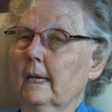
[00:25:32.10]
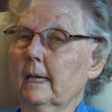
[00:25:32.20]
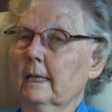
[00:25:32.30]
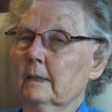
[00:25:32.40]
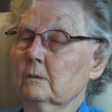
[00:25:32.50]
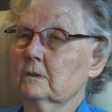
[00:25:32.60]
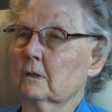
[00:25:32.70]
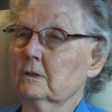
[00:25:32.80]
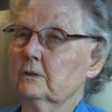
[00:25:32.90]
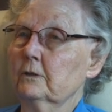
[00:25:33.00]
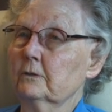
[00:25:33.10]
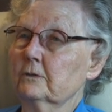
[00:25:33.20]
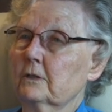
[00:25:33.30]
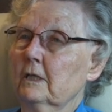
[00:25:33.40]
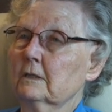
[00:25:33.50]
And it was on a
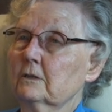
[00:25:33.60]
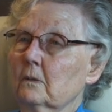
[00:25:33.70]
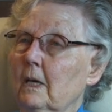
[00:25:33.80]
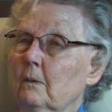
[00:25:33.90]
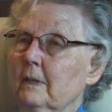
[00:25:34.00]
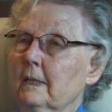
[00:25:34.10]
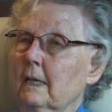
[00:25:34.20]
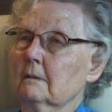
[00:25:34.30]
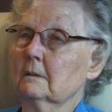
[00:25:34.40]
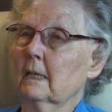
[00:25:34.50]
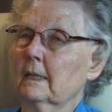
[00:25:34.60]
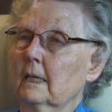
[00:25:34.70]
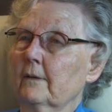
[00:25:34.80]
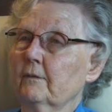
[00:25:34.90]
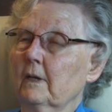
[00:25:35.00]
Tuesday, and so I went out and I
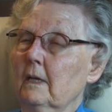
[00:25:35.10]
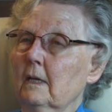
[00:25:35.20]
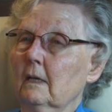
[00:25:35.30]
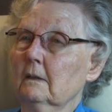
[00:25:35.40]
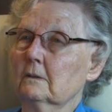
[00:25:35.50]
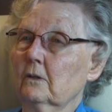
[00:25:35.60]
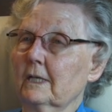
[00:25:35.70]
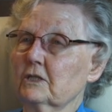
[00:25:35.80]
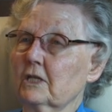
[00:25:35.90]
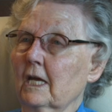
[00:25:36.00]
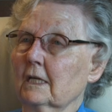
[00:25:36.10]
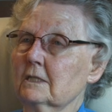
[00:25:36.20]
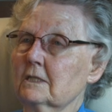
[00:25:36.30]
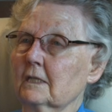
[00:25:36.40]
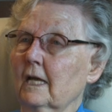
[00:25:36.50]
got the uh, trash
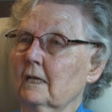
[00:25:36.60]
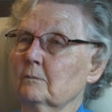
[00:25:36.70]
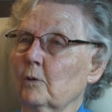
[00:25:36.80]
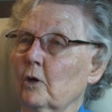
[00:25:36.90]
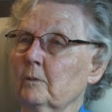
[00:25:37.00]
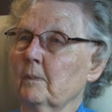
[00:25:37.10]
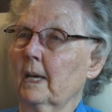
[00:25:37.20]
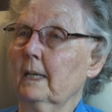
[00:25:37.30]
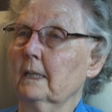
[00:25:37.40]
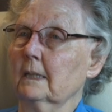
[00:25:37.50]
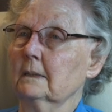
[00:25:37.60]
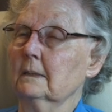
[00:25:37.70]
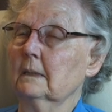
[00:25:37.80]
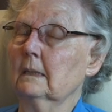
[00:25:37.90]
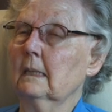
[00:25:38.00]
cans and that and brought them back in.
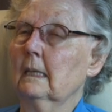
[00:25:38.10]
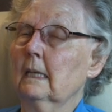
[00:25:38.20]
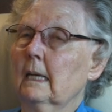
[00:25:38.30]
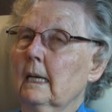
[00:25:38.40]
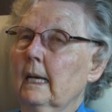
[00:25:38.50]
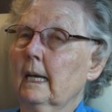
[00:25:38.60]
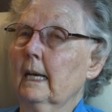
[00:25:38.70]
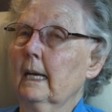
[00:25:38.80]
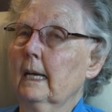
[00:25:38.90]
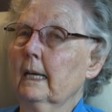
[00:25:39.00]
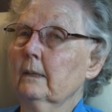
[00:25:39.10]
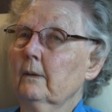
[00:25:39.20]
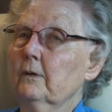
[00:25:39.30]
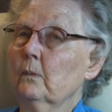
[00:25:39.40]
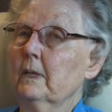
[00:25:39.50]
And
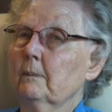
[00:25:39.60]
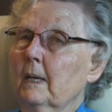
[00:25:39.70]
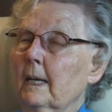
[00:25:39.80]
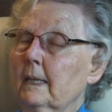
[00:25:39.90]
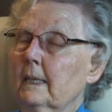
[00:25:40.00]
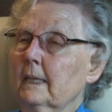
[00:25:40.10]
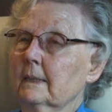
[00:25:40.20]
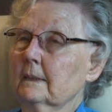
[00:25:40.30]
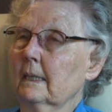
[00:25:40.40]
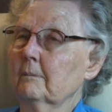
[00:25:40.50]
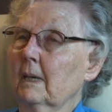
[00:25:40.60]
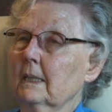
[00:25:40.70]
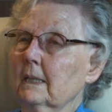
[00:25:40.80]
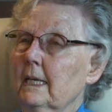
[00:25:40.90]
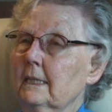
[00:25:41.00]
on the way back in, my
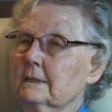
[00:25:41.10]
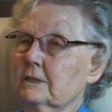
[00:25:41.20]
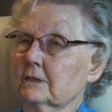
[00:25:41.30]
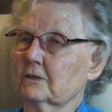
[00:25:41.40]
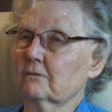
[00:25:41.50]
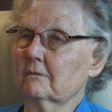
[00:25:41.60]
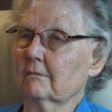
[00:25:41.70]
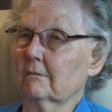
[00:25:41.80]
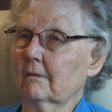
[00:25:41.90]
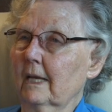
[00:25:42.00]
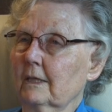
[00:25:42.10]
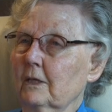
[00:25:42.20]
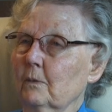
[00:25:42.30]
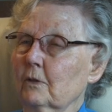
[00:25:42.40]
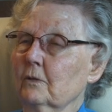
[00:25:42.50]
legs just like
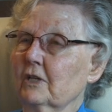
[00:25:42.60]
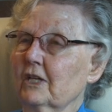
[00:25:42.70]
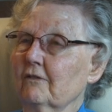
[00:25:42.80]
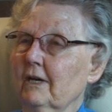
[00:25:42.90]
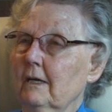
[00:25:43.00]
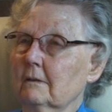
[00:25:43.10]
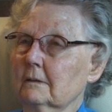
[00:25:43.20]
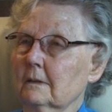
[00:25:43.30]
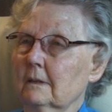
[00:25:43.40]
they were going to give out.